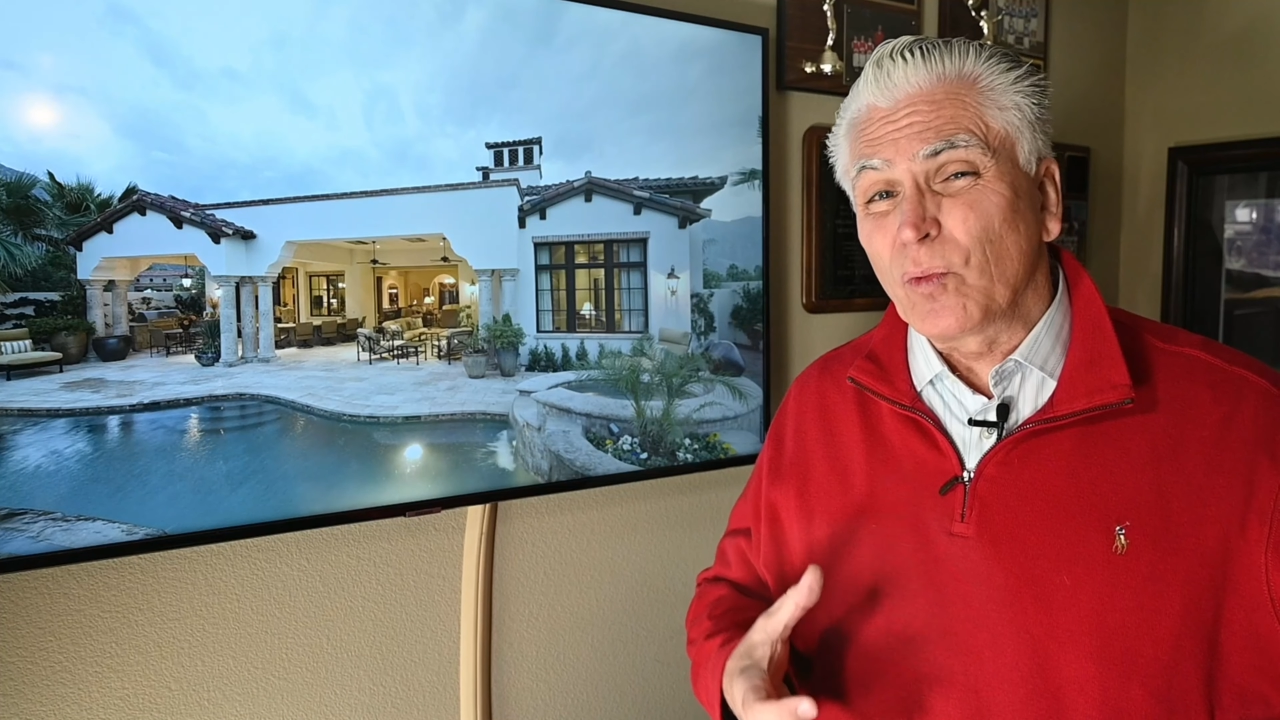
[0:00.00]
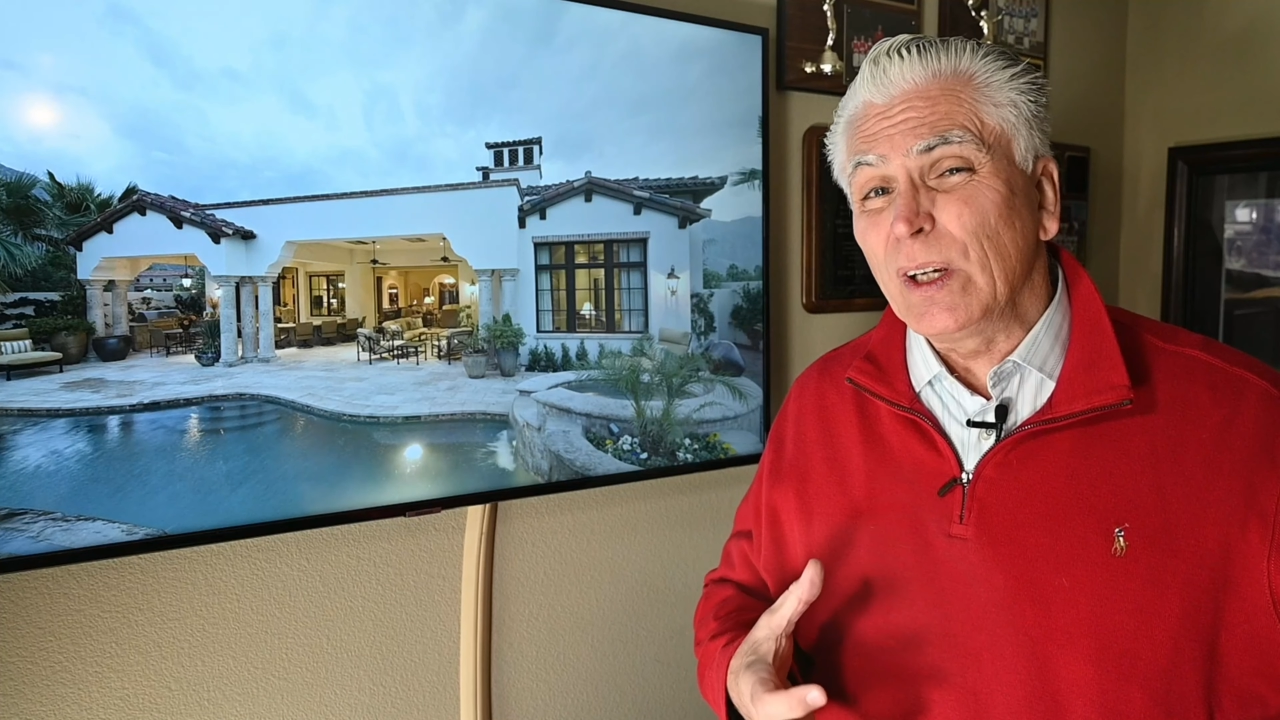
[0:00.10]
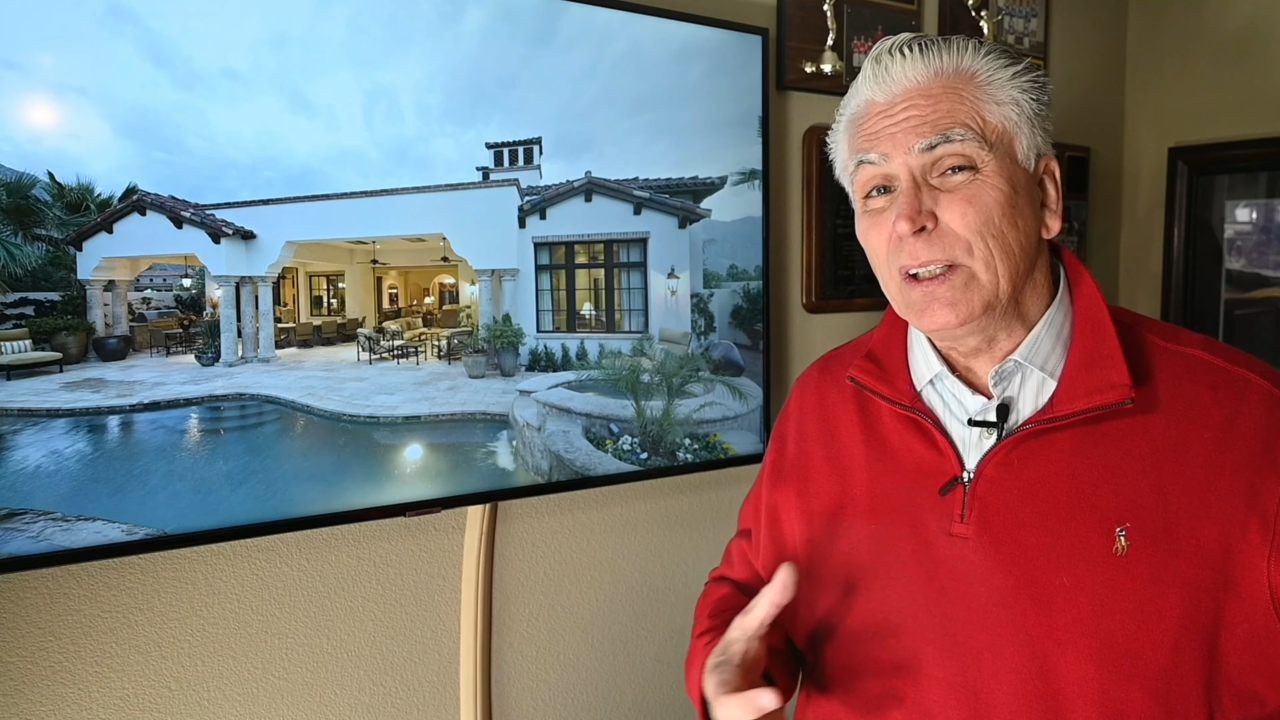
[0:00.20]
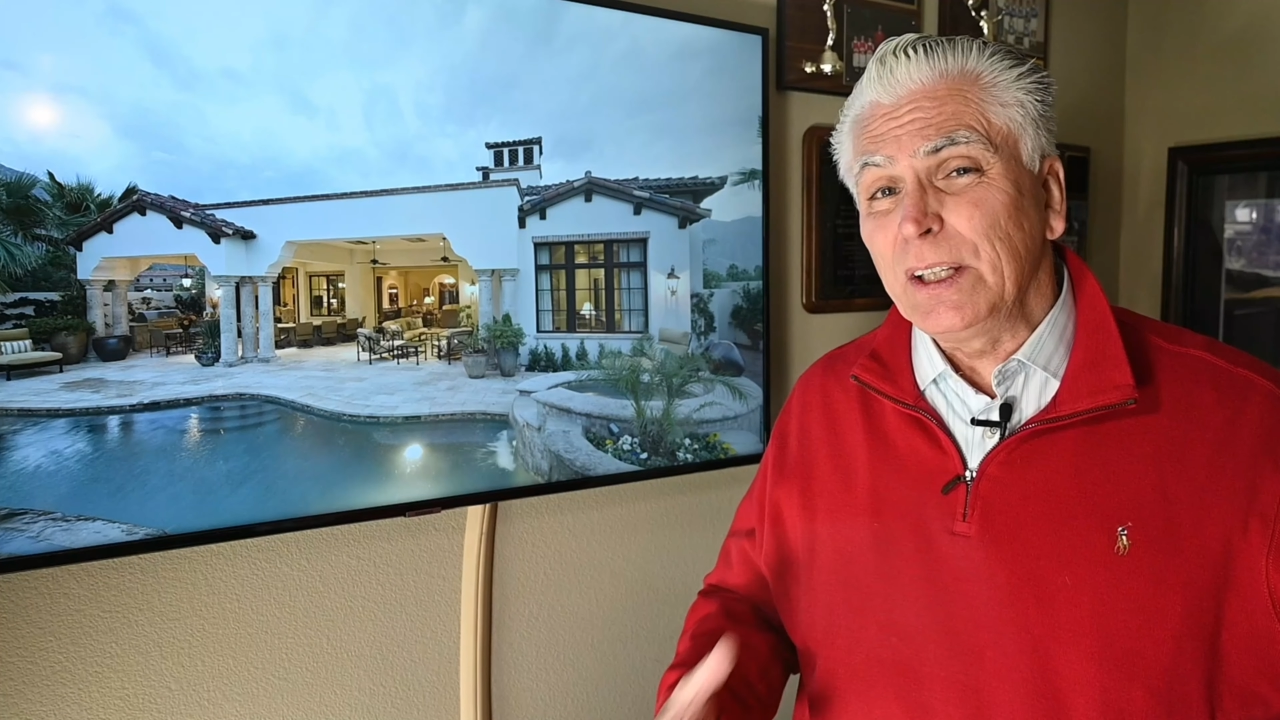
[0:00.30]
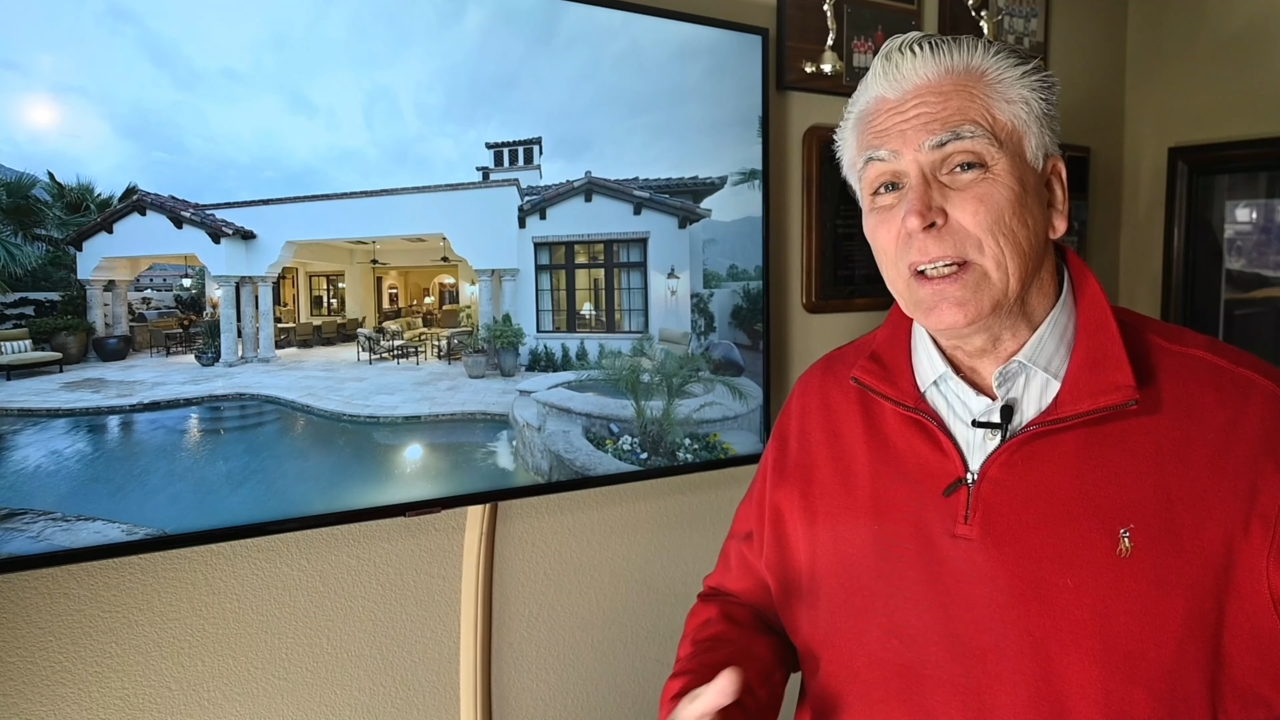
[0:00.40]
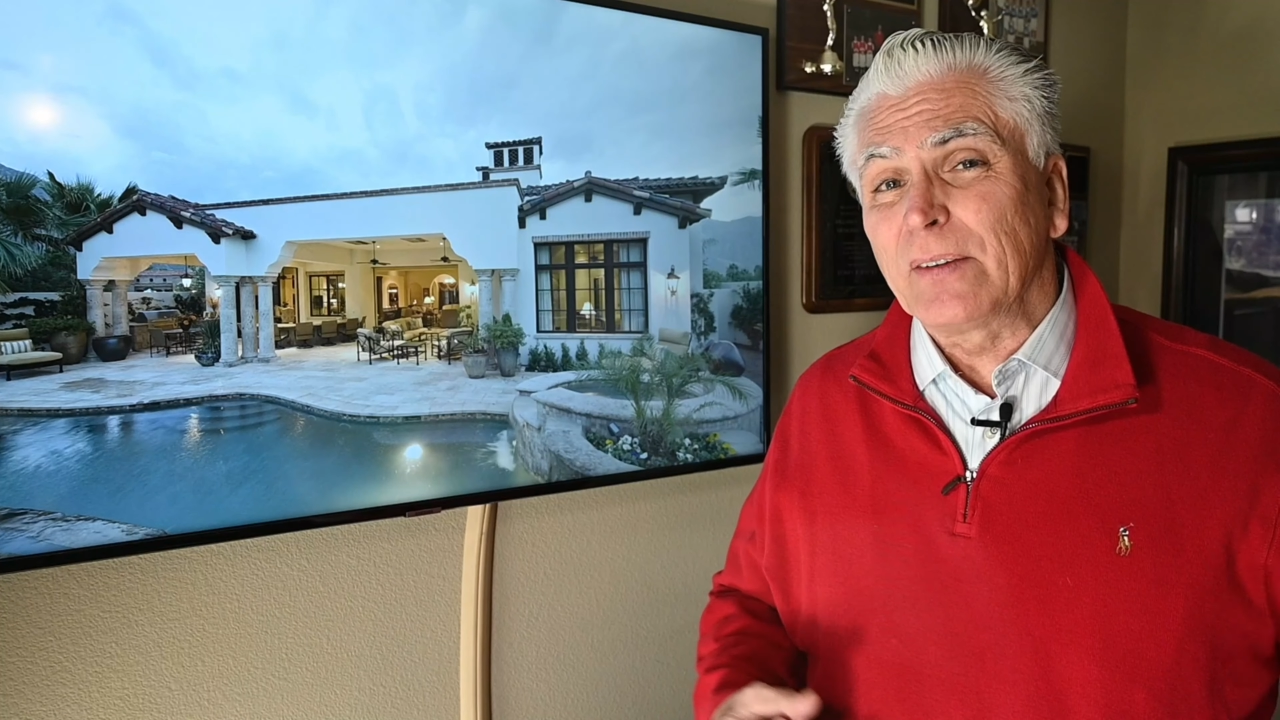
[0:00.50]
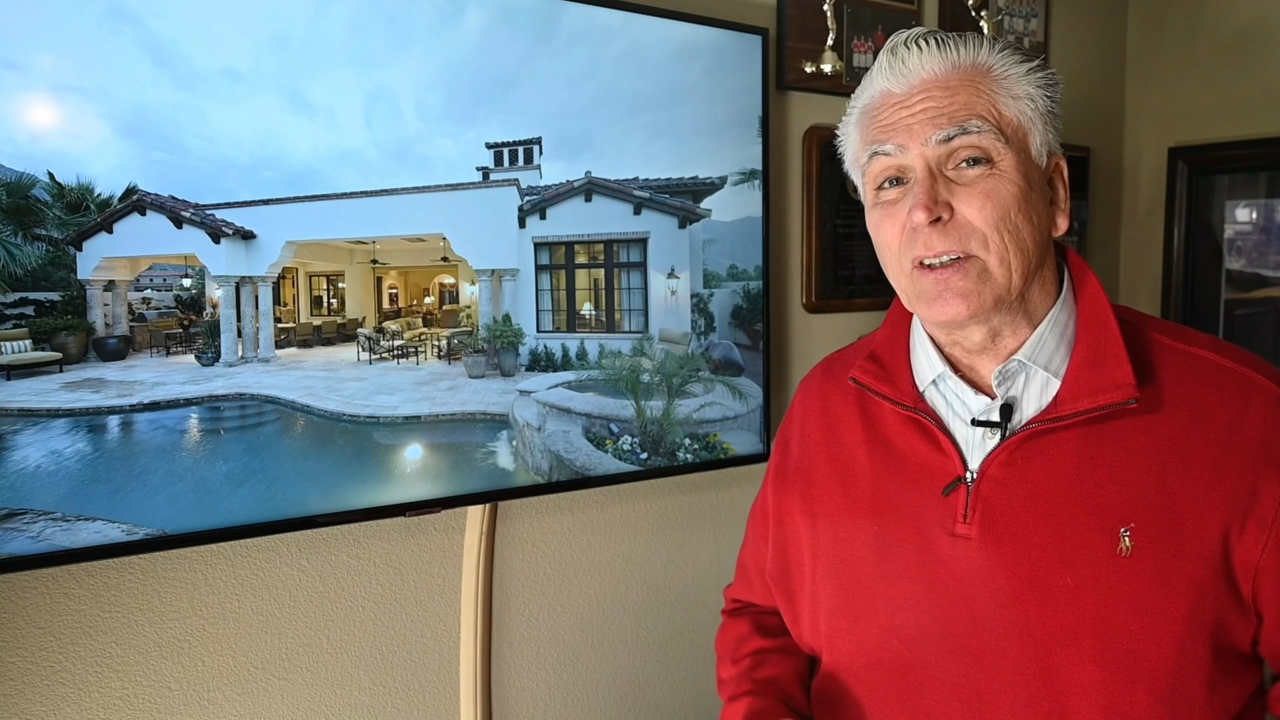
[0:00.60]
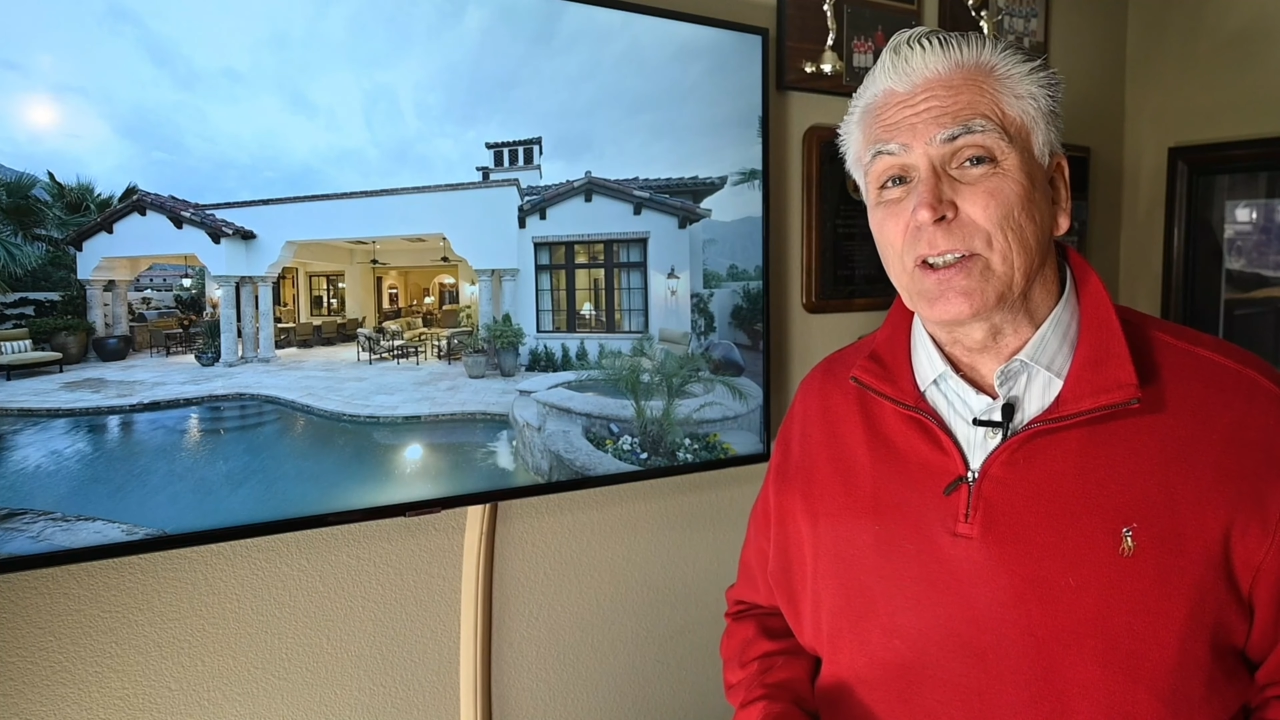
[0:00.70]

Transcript: really never